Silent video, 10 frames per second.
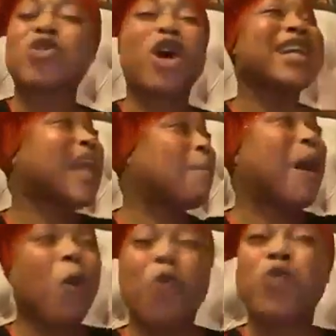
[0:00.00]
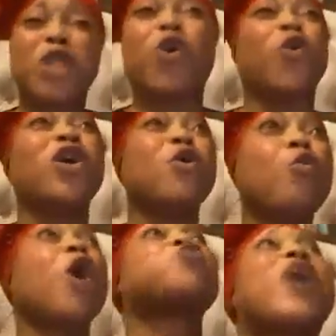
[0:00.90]
We are talking about what we
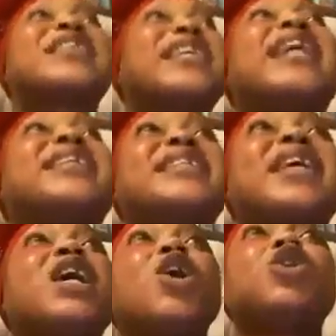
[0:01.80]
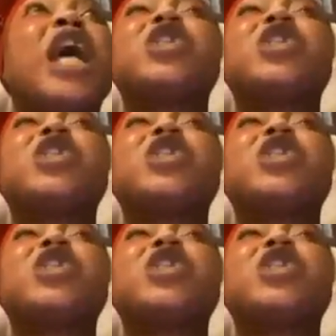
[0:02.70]
know. What we are saying is